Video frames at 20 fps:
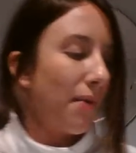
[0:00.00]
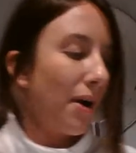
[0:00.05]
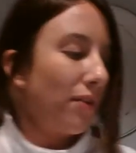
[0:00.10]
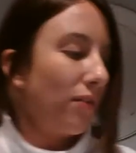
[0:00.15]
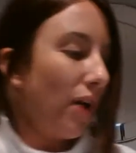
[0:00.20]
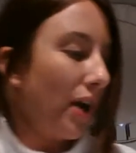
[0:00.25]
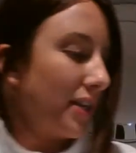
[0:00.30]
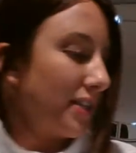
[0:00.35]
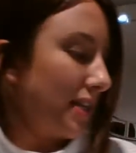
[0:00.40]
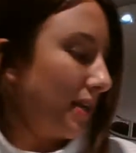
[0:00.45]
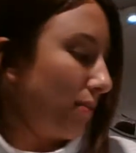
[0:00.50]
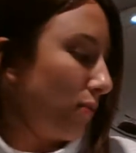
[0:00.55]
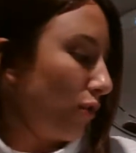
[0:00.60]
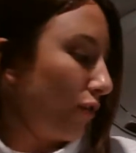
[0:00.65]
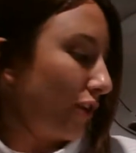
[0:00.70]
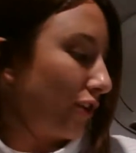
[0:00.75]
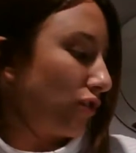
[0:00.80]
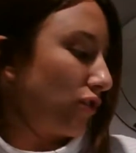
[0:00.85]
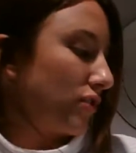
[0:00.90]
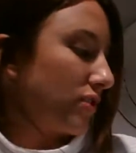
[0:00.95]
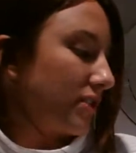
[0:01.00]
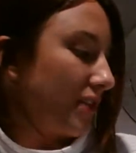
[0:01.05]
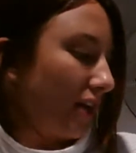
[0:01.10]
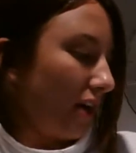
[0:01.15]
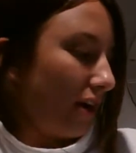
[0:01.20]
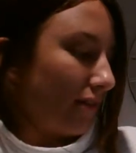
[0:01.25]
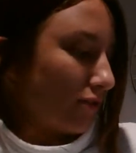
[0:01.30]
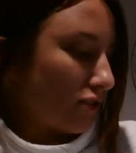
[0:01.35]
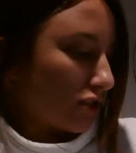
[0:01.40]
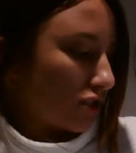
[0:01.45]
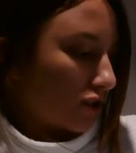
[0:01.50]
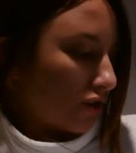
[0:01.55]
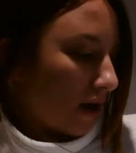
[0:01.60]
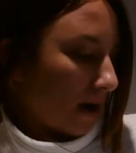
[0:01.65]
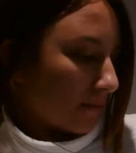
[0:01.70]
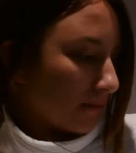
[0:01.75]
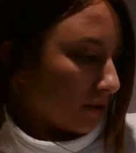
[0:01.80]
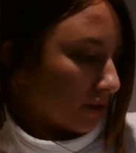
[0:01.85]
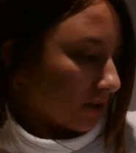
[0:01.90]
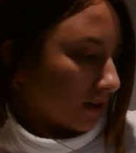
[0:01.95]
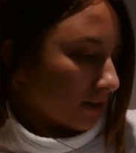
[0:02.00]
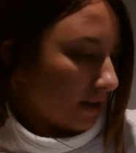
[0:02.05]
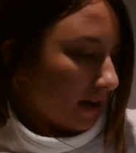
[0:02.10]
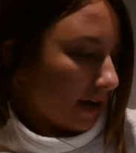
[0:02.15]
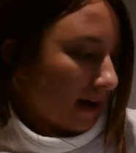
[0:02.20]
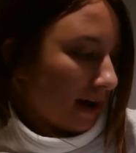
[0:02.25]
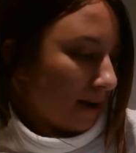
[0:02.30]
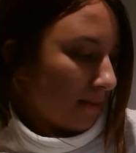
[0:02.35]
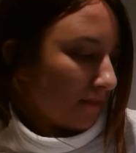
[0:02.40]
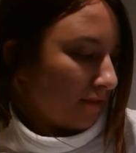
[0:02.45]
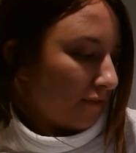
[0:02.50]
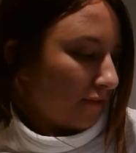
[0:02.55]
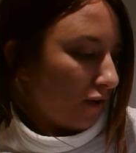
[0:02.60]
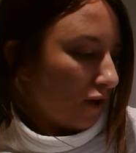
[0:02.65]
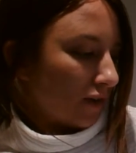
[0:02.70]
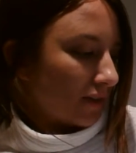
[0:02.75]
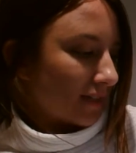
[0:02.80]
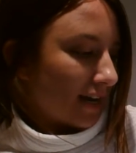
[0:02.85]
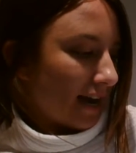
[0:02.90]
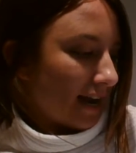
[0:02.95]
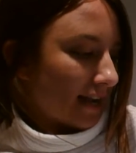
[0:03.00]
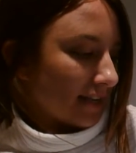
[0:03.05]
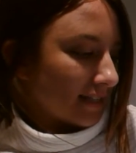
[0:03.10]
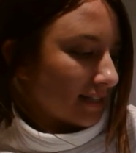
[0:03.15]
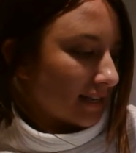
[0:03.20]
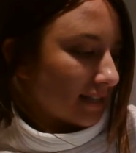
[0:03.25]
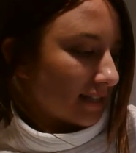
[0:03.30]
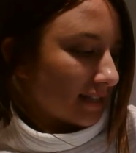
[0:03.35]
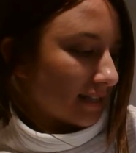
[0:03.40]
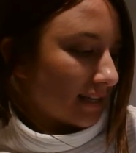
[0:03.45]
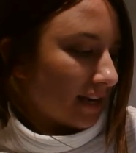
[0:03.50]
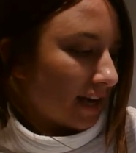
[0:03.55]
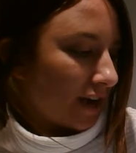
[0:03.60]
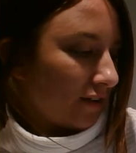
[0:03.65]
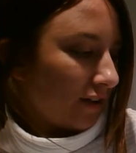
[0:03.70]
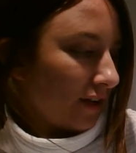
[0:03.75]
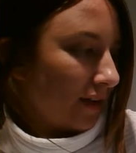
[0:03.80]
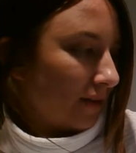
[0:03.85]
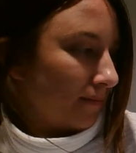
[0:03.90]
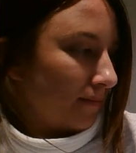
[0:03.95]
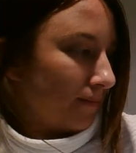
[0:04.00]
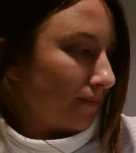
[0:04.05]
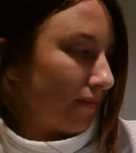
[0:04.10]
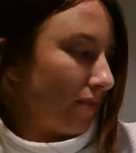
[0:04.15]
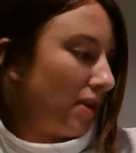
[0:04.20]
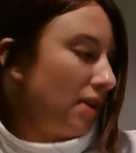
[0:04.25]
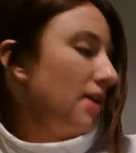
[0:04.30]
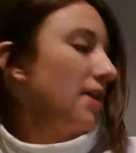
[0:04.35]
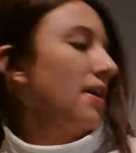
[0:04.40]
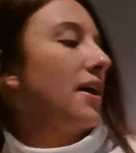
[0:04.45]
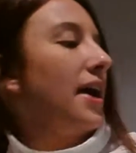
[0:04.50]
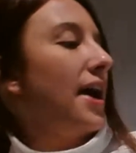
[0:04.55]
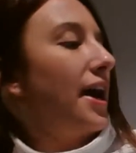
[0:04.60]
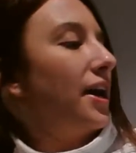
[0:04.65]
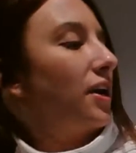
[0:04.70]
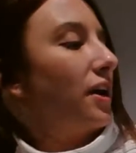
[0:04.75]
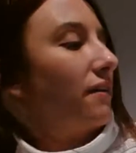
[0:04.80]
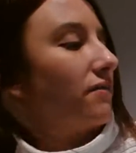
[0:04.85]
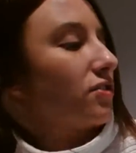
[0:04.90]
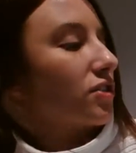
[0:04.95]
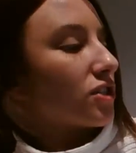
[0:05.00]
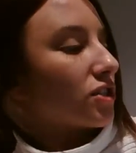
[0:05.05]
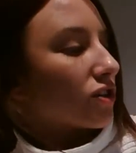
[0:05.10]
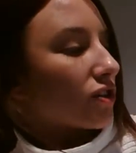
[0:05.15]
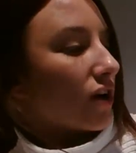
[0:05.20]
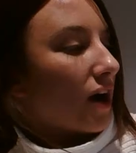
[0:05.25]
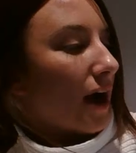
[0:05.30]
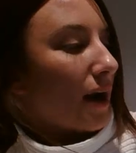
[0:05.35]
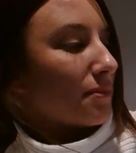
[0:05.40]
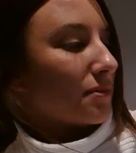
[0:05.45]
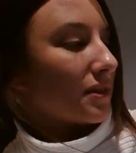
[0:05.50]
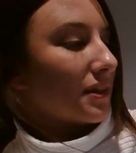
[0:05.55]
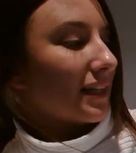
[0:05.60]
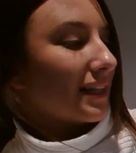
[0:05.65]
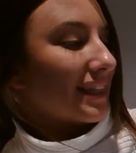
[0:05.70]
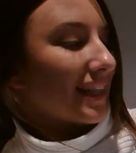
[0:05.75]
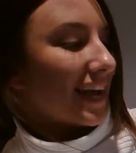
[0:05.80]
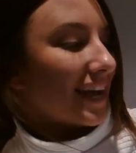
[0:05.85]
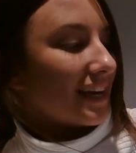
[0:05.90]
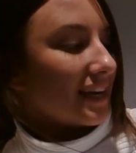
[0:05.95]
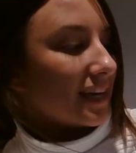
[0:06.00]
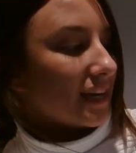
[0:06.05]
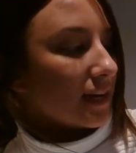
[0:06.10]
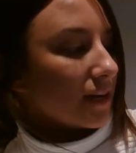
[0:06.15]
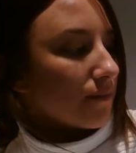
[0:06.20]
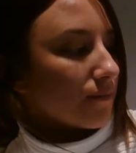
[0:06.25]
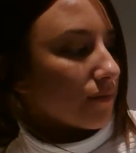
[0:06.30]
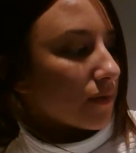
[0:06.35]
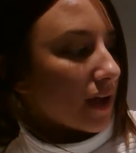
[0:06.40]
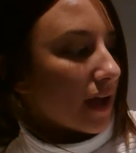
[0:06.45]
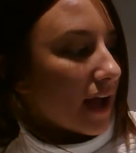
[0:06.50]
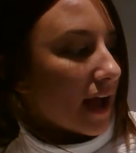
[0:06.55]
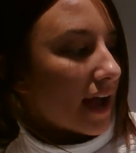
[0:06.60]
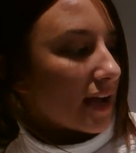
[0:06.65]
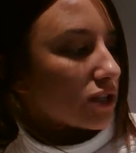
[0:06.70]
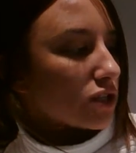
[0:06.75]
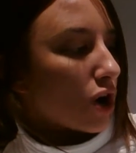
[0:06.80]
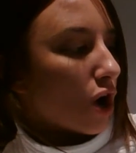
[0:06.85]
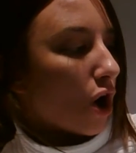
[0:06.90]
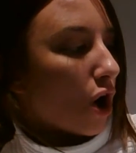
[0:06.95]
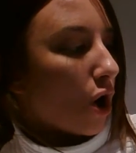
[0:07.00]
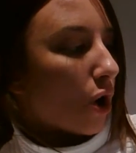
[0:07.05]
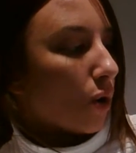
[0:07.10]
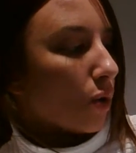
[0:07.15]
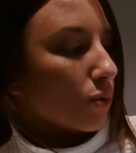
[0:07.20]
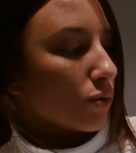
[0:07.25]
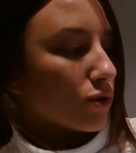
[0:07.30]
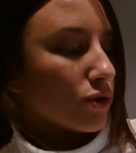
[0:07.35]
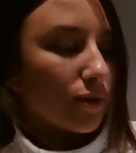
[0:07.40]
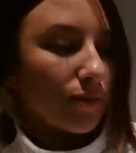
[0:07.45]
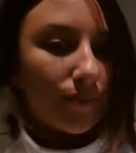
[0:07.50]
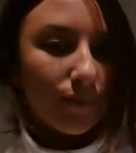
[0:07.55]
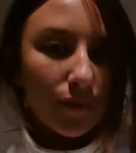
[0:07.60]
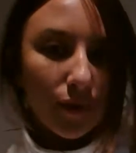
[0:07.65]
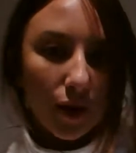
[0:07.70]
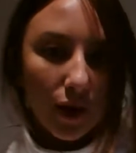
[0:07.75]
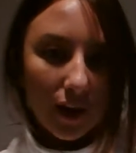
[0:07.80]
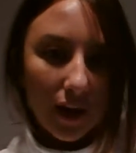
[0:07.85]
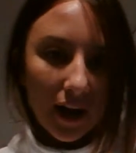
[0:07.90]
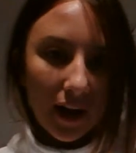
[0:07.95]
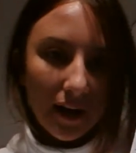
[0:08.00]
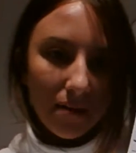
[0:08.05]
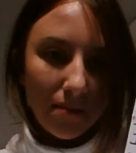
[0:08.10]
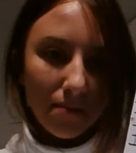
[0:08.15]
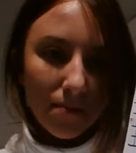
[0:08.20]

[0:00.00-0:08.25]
writing more interesting. I've described the fox as scary, and I've described the lady as old. Okay?